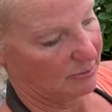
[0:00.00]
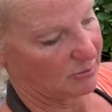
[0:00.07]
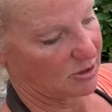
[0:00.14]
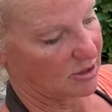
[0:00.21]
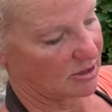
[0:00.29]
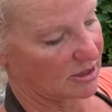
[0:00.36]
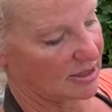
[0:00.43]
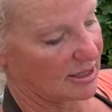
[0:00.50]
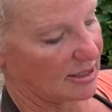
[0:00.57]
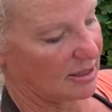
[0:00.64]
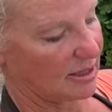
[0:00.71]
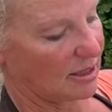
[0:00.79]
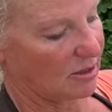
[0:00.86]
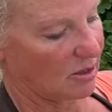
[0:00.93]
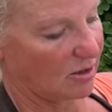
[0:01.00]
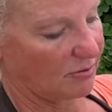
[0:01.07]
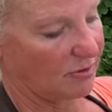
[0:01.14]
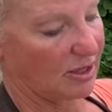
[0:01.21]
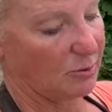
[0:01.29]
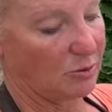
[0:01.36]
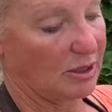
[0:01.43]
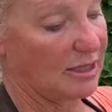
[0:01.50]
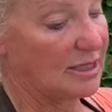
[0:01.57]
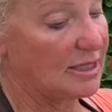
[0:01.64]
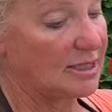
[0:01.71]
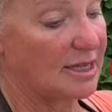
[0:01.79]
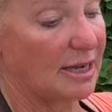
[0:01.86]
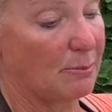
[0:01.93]
Just going to take the end off. I really
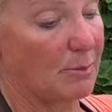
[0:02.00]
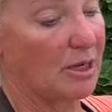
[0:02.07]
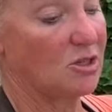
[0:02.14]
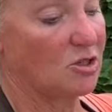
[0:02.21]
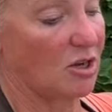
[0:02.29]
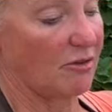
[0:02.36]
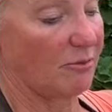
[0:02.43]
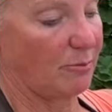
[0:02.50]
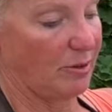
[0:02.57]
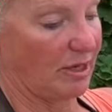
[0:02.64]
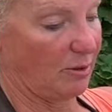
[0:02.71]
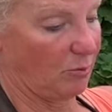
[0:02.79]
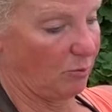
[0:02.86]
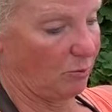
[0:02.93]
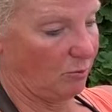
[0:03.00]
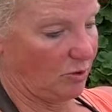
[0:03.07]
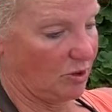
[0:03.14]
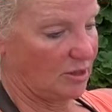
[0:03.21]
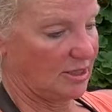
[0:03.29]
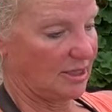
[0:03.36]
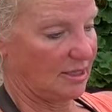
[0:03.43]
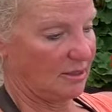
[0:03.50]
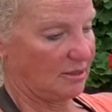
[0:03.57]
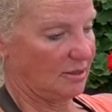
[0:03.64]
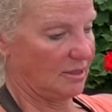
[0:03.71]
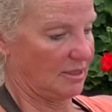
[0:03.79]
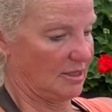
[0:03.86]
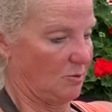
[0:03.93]
didn't take much off, but I looked in
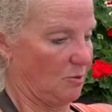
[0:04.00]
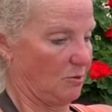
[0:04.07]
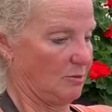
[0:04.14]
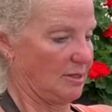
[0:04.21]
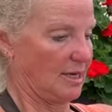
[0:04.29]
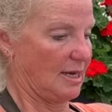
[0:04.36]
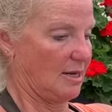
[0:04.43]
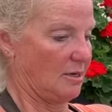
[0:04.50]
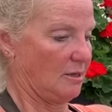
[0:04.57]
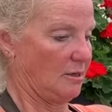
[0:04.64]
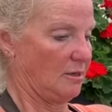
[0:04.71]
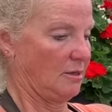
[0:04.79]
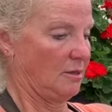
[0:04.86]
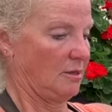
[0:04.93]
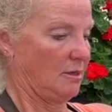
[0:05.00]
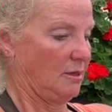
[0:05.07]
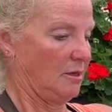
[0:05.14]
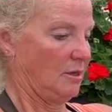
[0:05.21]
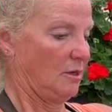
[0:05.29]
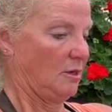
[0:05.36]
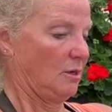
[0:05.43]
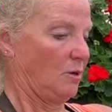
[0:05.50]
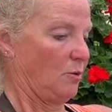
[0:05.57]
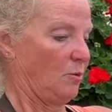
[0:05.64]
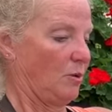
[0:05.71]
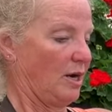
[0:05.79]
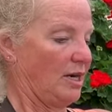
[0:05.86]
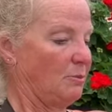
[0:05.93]
to see where it was at,
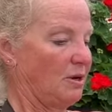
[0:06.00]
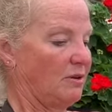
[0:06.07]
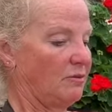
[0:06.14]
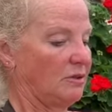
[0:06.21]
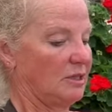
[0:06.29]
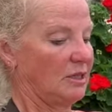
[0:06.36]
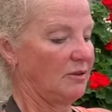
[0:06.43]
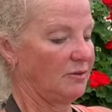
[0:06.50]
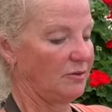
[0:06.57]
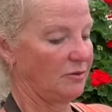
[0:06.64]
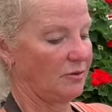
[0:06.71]
right above a leaf,